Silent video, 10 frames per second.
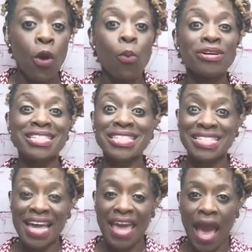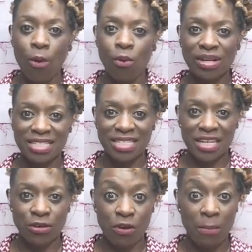Well, today I want to
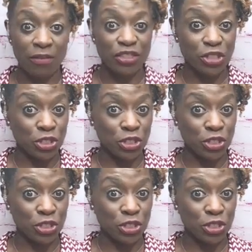tell you about this